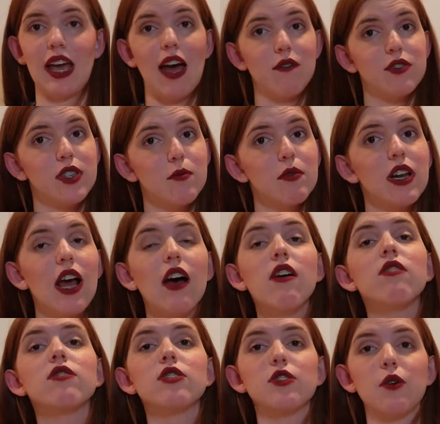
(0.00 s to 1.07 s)
Have someone
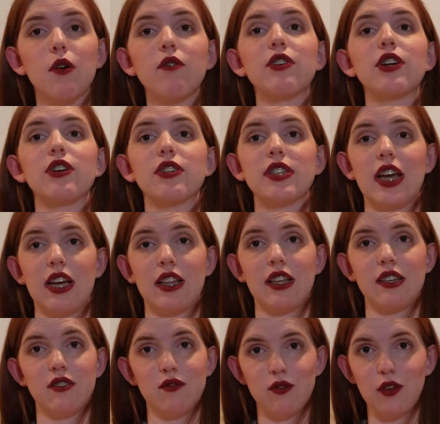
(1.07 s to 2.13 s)
else go over your
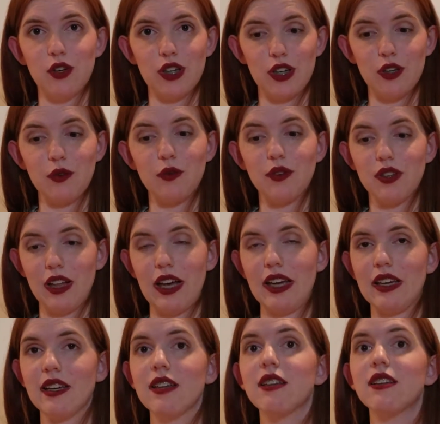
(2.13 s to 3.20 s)
checklist for you.
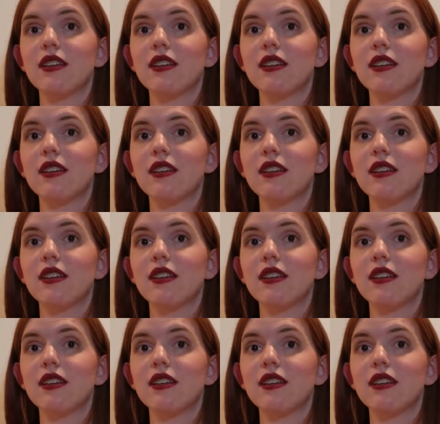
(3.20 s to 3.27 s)
Like,